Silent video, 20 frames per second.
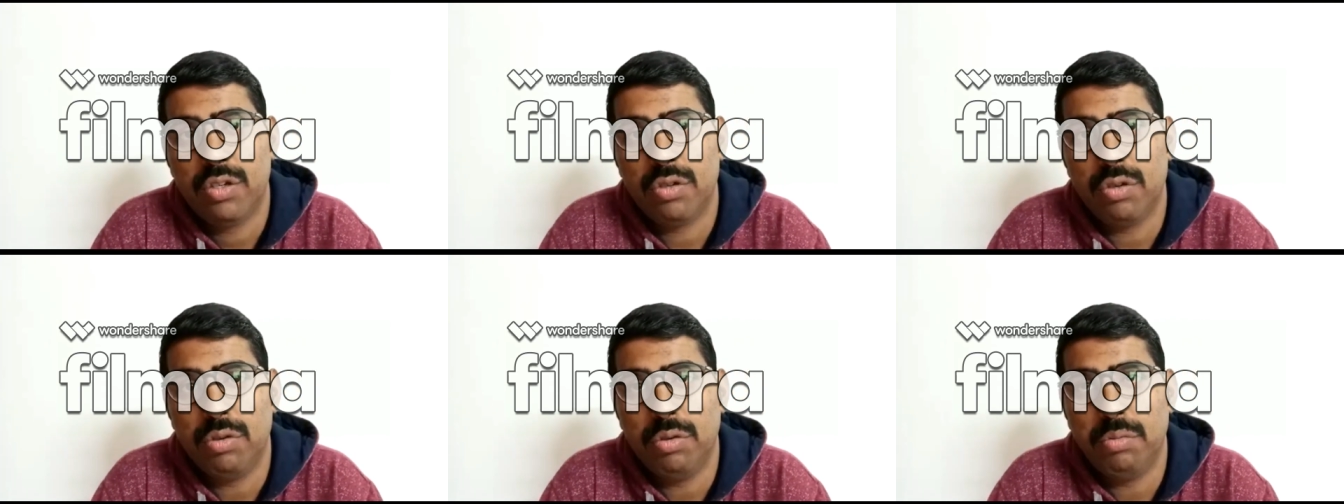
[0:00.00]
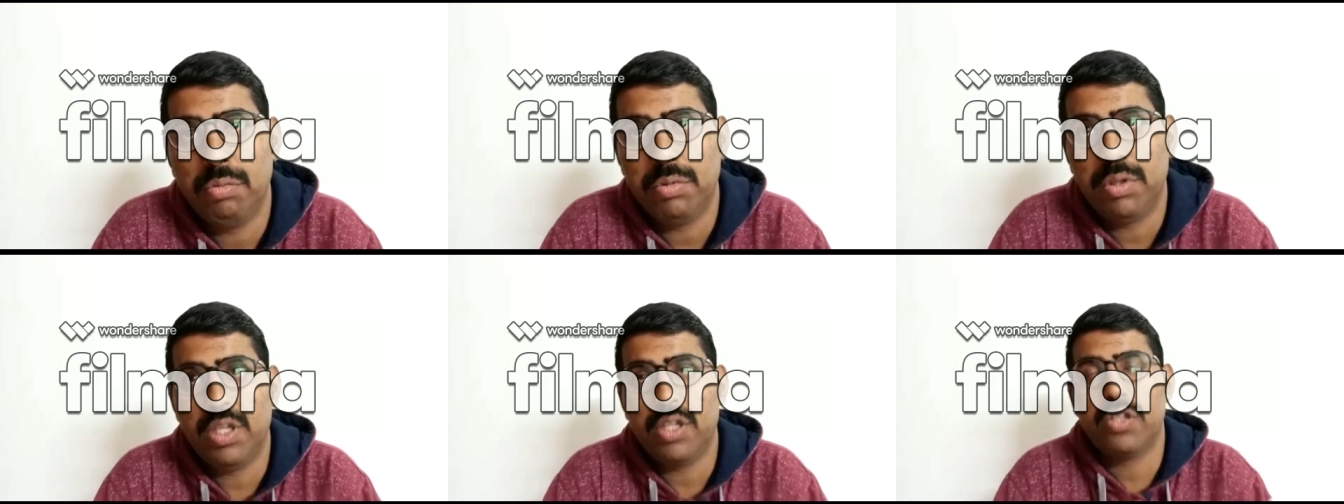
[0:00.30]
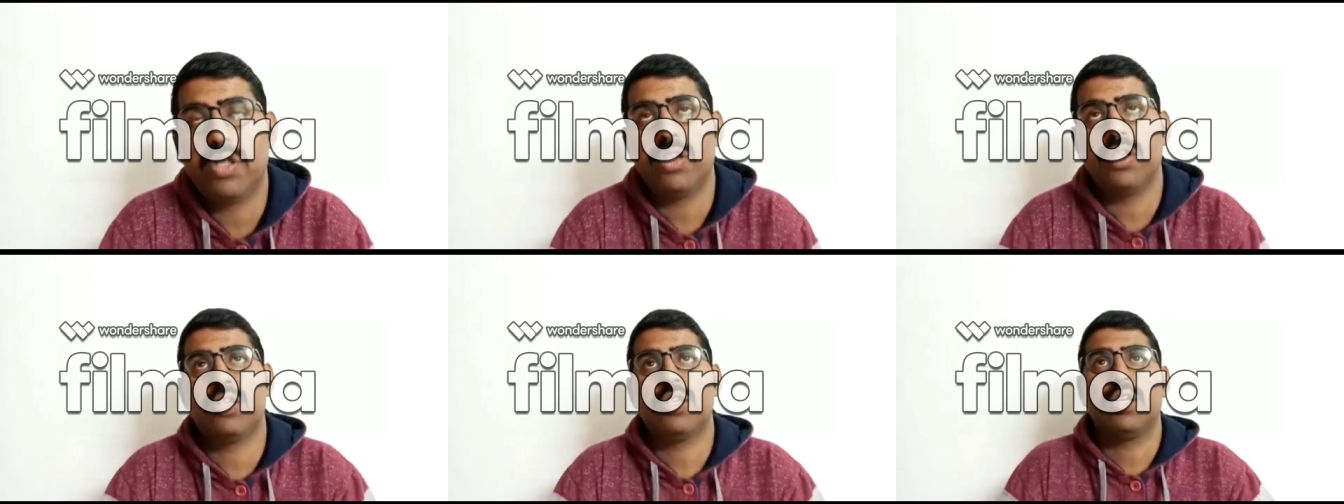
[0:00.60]
So
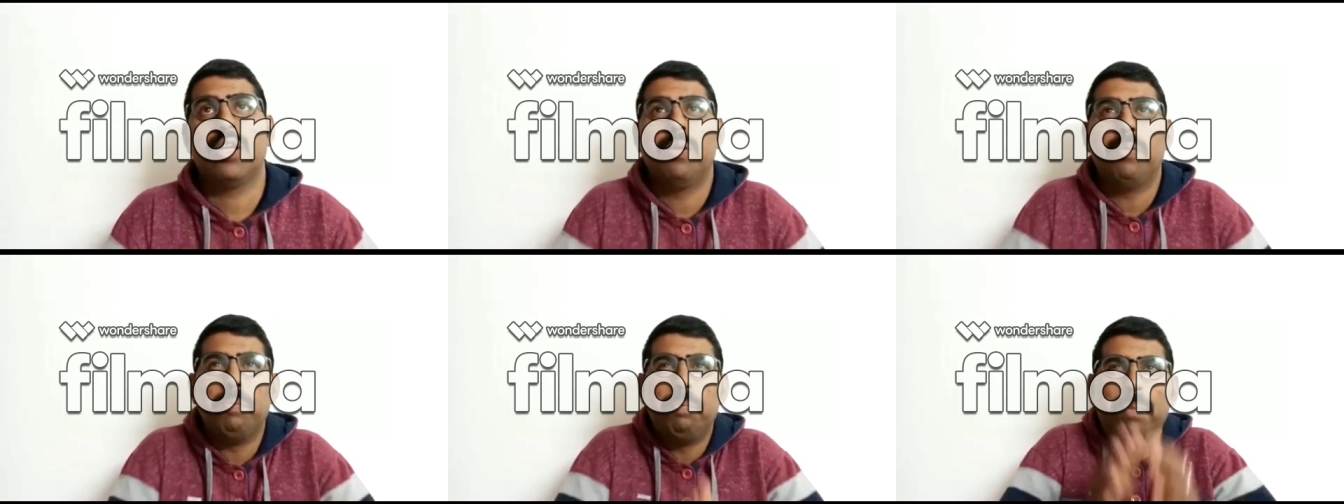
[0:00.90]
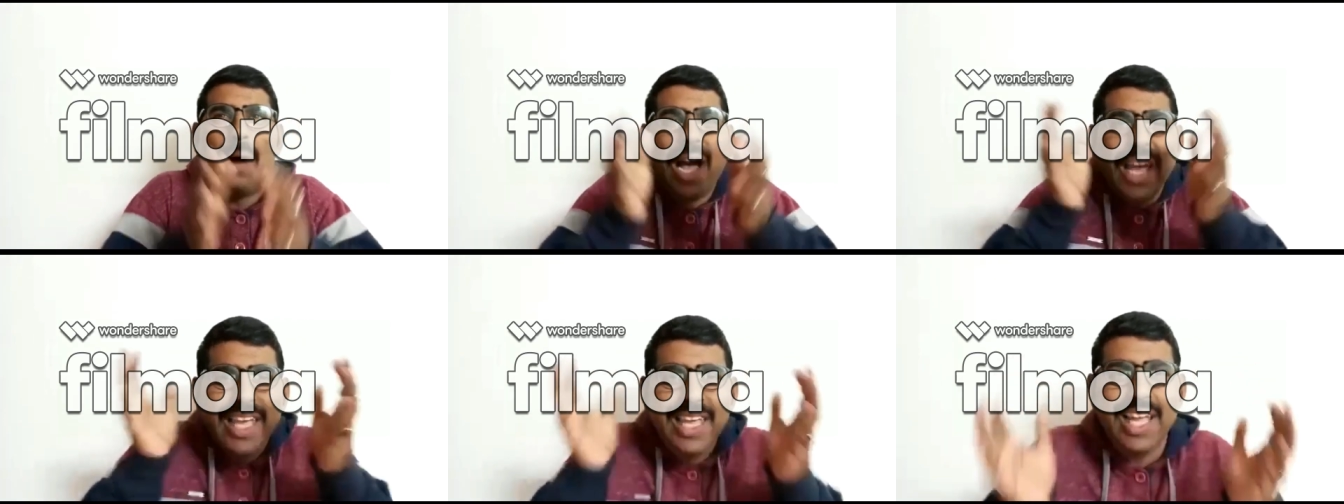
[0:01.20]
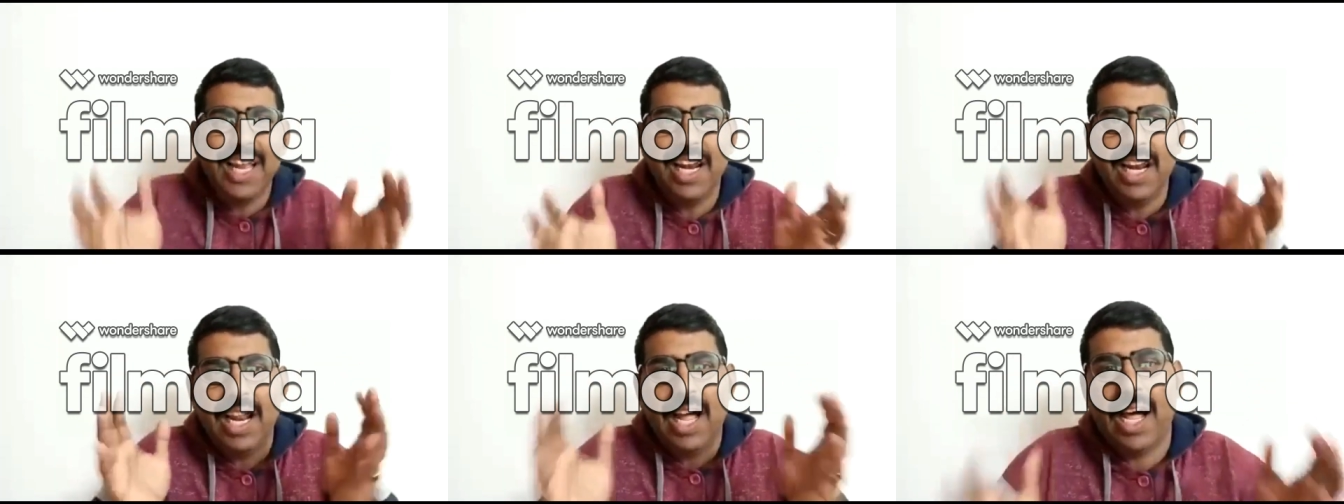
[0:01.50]
this is by
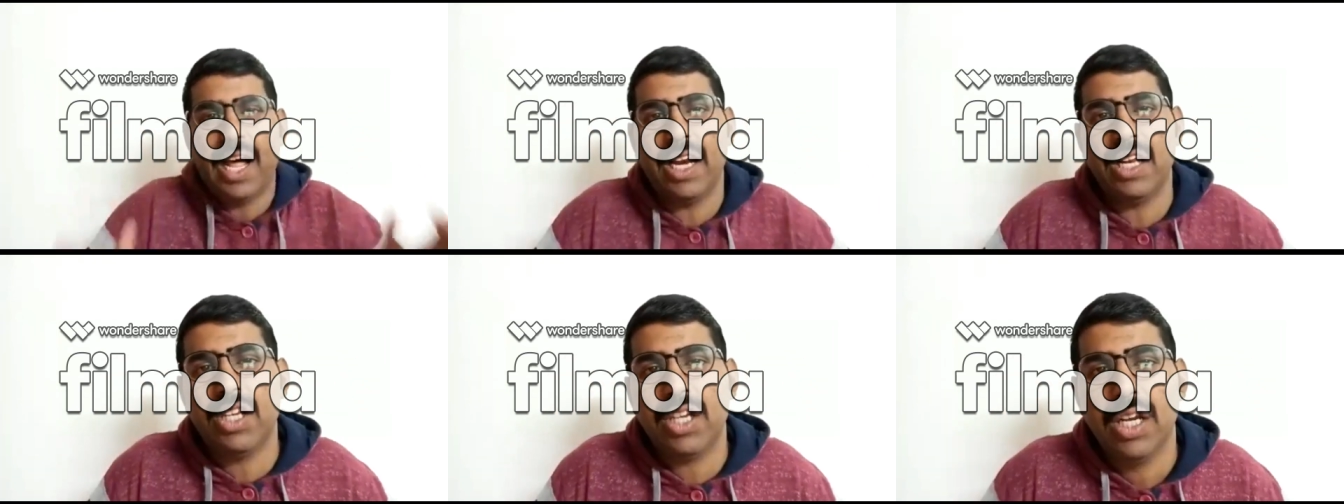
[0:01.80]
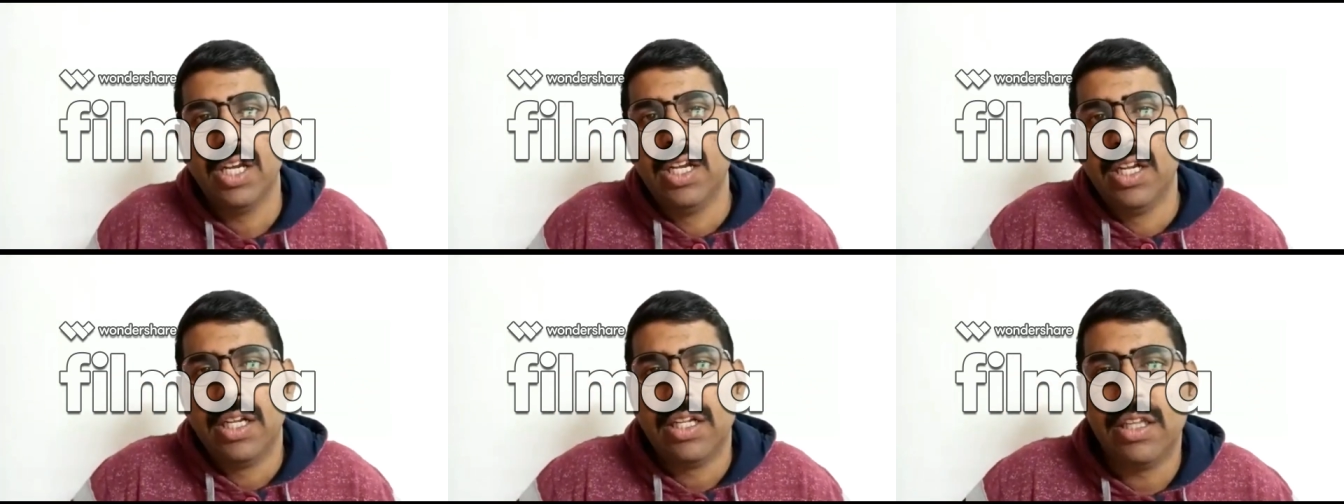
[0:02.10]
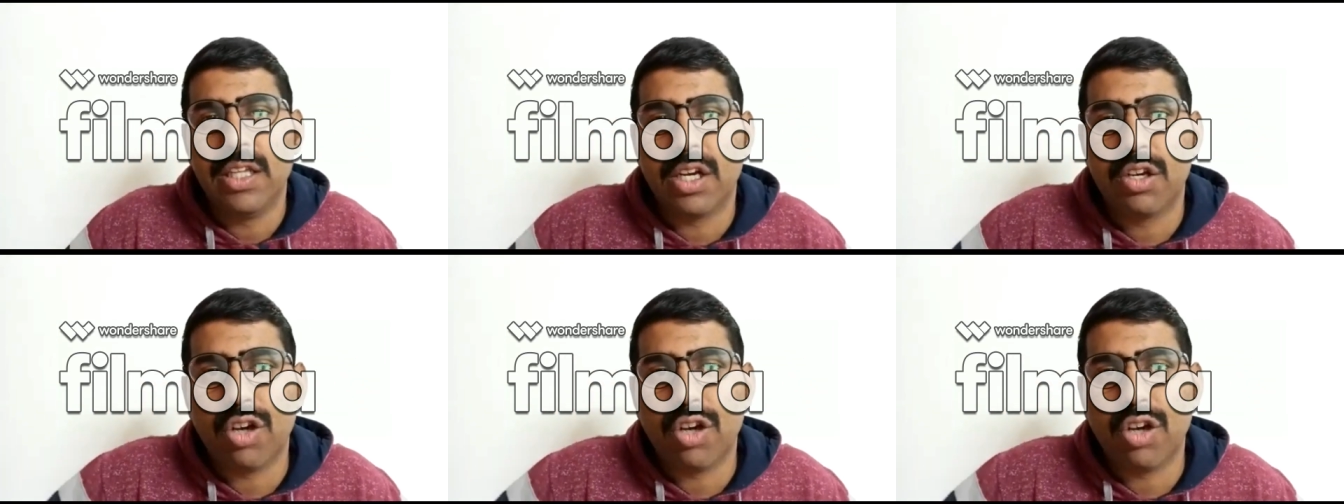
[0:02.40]
and large the